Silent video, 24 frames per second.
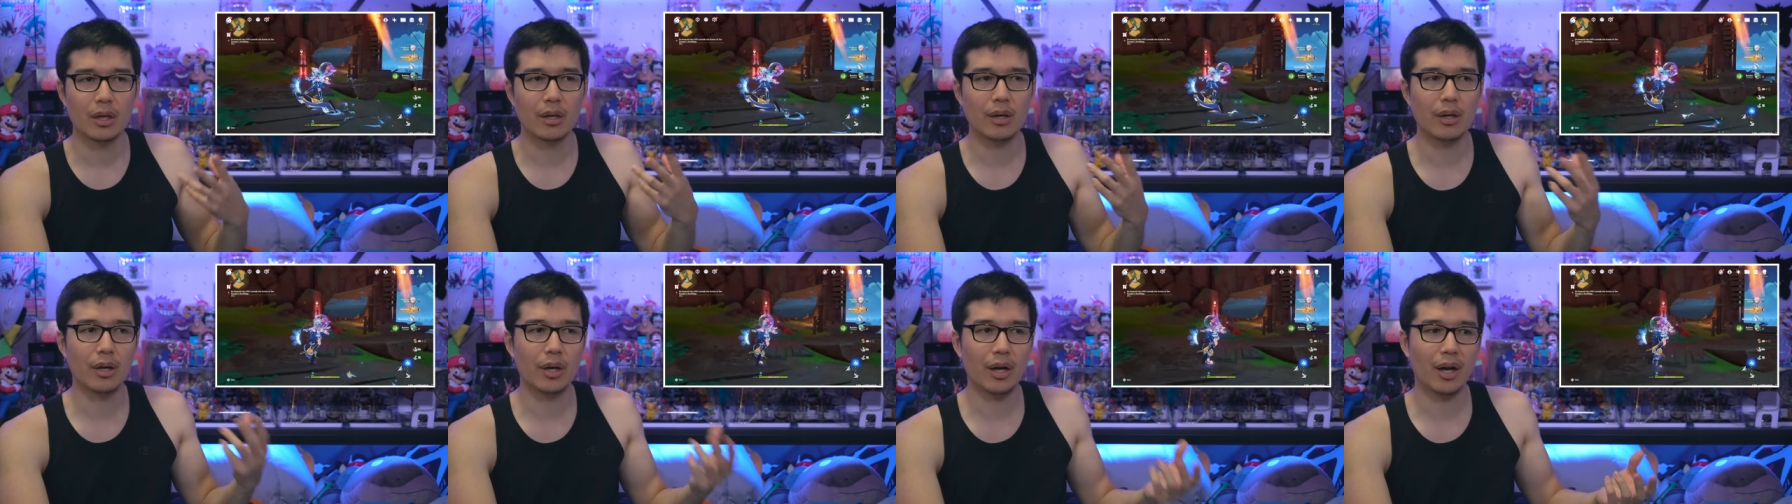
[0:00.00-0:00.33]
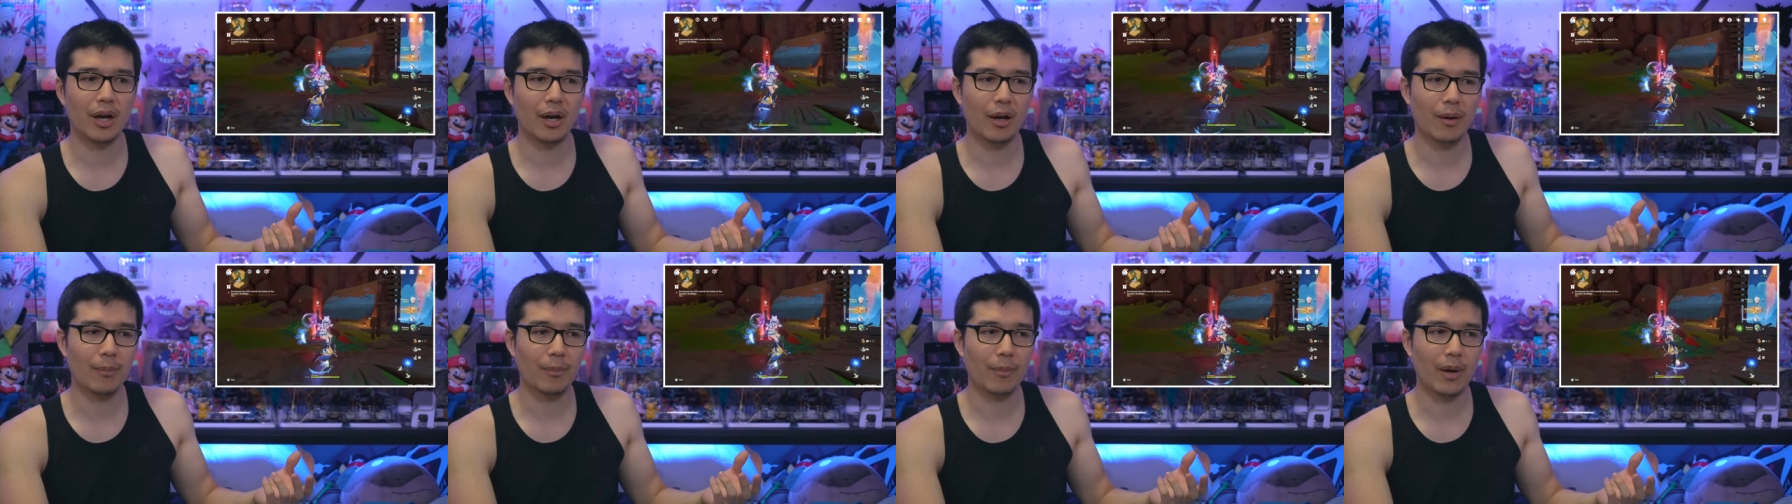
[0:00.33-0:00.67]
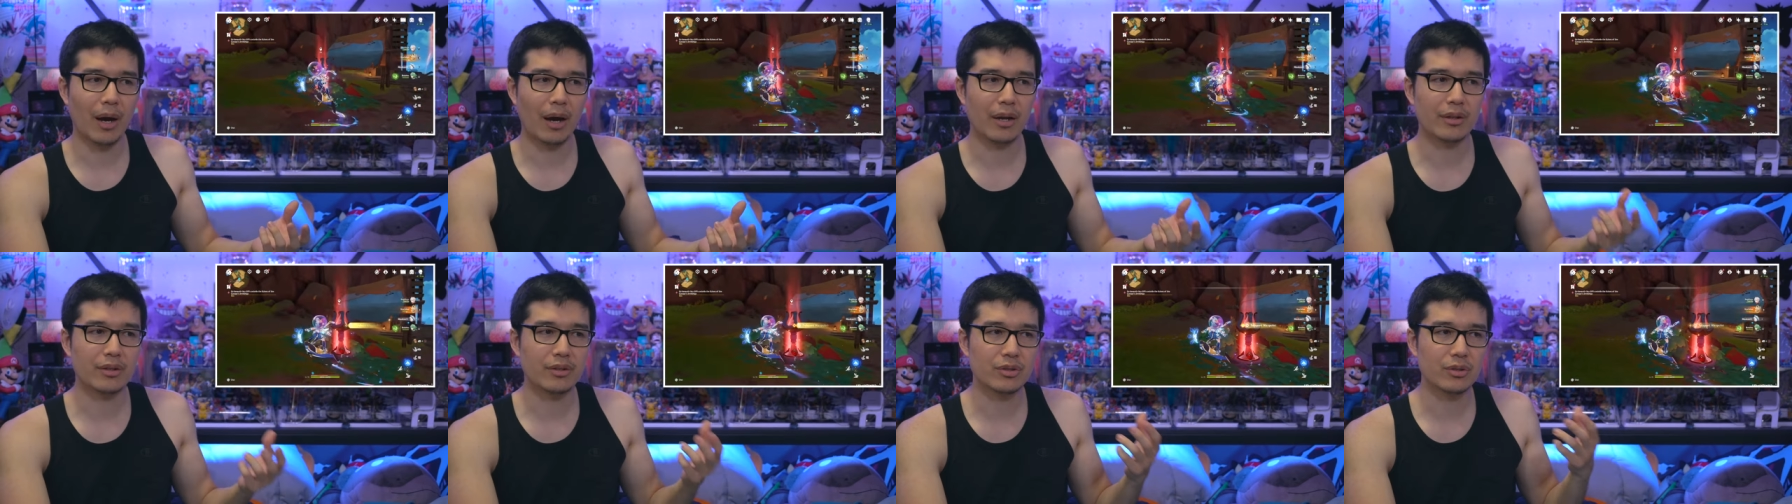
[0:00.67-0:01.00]
Um,
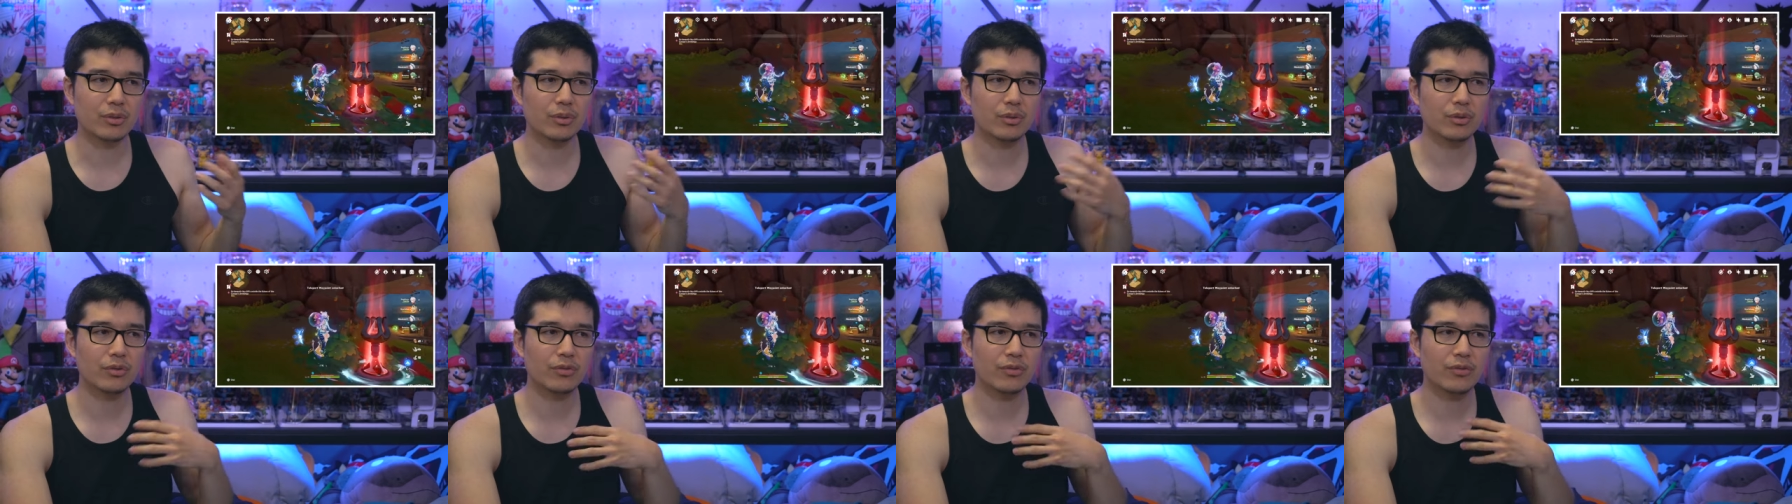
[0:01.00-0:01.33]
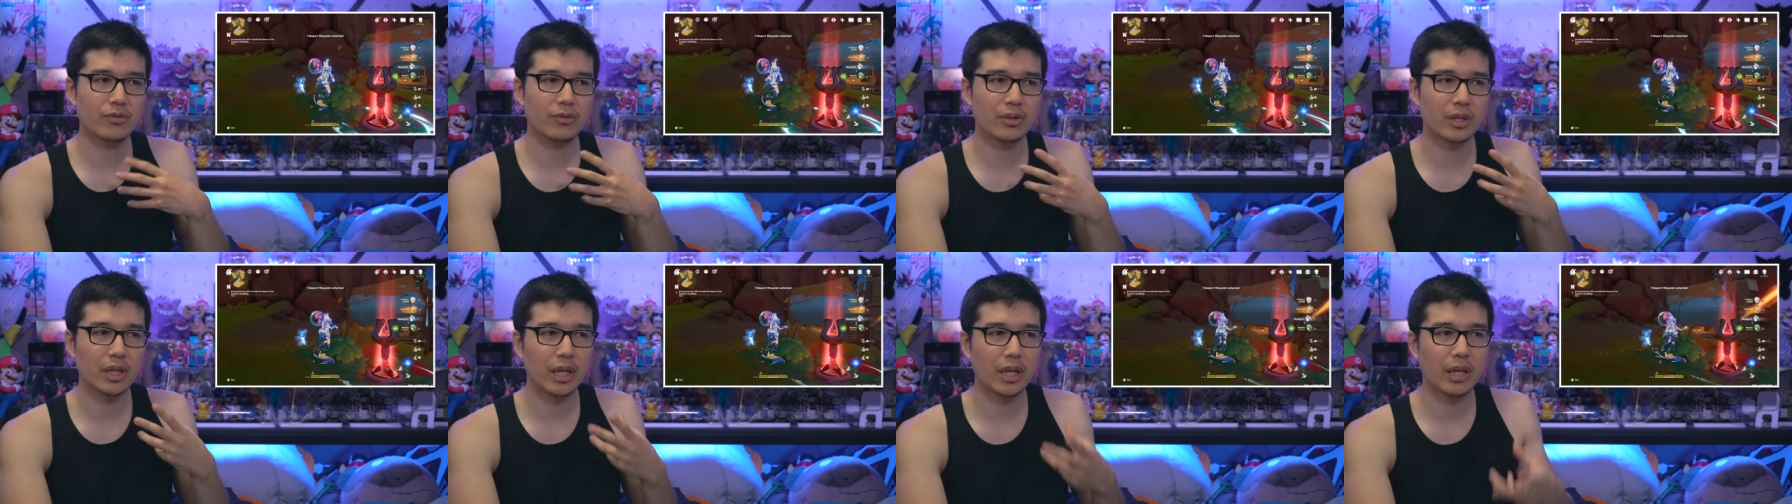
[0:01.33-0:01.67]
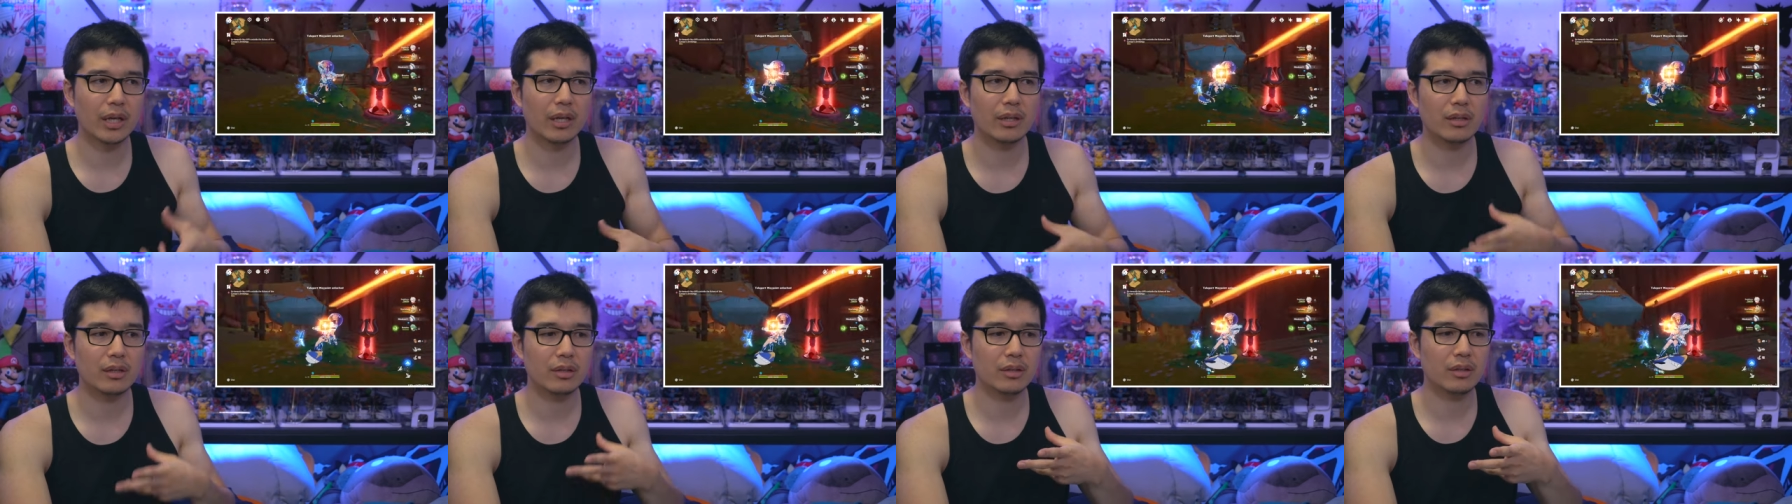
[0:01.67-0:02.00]
I do
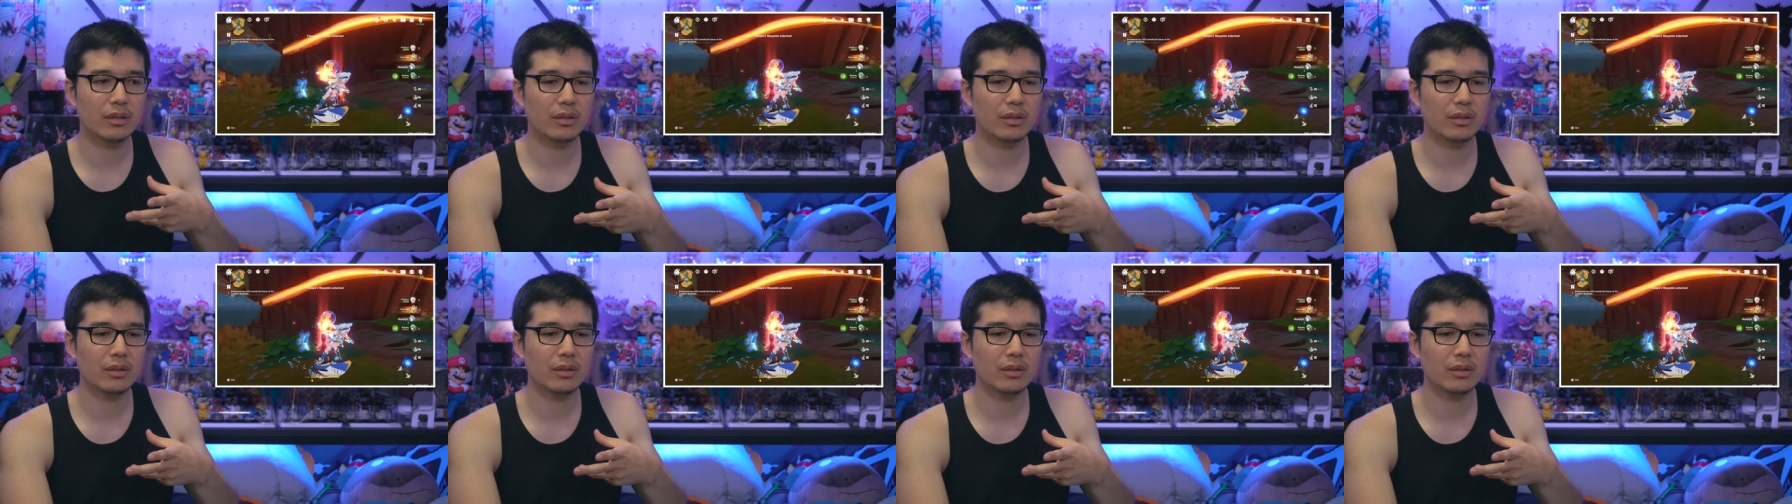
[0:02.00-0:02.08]
get